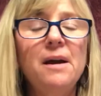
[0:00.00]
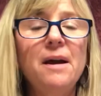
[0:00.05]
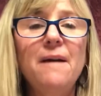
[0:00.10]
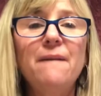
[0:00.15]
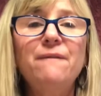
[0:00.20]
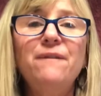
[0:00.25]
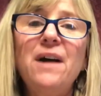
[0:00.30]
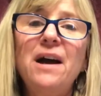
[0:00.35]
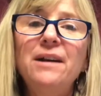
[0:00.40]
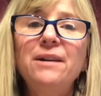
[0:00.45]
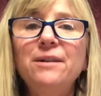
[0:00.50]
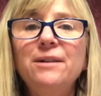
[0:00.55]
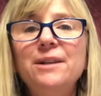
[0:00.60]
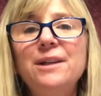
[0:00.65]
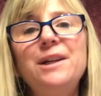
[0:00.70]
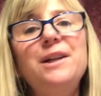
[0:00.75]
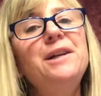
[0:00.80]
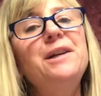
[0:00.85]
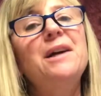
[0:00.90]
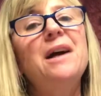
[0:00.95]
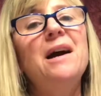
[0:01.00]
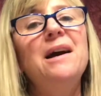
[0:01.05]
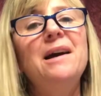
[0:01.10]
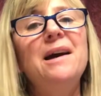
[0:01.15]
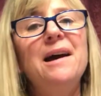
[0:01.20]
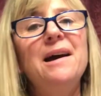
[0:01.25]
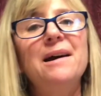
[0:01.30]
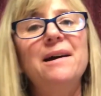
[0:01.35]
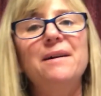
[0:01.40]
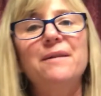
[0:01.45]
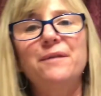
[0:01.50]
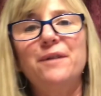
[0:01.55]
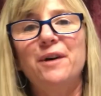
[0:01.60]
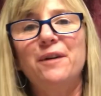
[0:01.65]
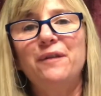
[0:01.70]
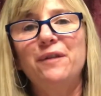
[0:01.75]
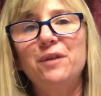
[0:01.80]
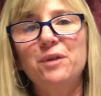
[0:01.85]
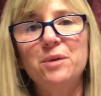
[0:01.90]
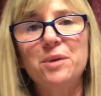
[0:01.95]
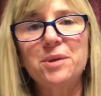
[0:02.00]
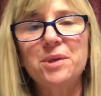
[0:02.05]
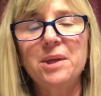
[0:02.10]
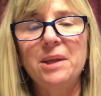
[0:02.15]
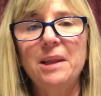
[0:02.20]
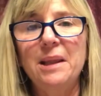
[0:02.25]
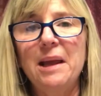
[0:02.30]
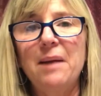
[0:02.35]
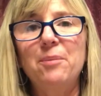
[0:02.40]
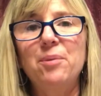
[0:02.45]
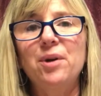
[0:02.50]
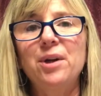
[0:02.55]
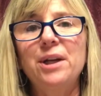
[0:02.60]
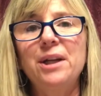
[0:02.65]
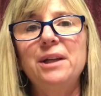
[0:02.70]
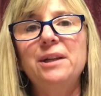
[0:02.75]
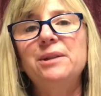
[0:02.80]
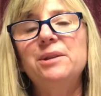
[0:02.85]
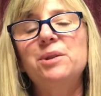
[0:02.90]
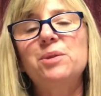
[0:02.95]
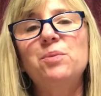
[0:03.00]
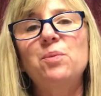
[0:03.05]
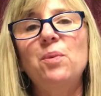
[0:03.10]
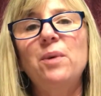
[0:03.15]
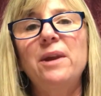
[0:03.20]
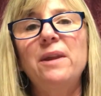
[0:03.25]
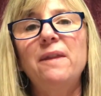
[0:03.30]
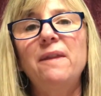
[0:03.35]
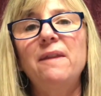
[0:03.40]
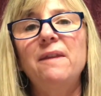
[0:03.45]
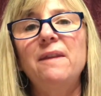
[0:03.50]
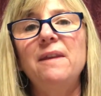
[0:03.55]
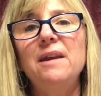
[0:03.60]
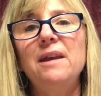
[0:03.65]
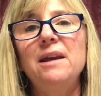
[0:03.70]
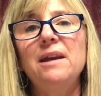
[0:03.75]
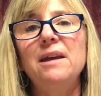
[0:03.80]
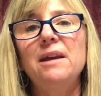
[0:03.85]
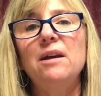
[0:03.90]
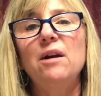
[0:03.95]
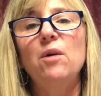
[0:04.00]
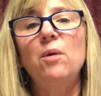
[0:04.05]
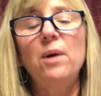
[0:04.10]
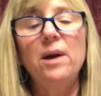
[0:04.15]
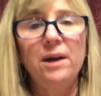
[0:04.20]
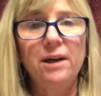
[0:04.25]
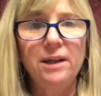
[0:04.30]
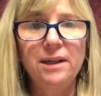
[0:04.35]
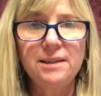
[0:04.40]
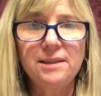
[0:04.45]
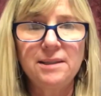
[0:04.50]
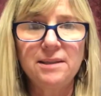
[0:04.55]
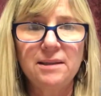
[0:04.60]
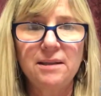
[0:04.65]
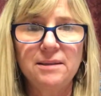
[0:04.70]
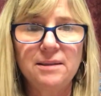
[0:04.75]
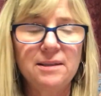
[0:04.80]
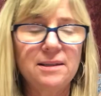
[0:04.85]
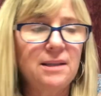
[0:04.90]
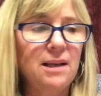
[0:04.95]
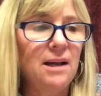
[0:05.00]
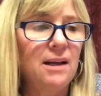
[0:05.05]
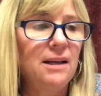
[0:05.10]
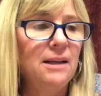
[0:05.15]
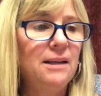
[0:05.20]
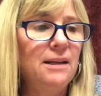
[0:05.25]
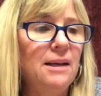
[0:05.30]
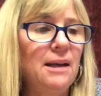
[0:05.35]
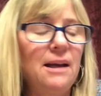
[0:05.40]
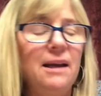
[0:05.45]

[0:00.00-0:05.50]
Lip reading: Finally, I have a few celebrities with the Aquarius sun sign,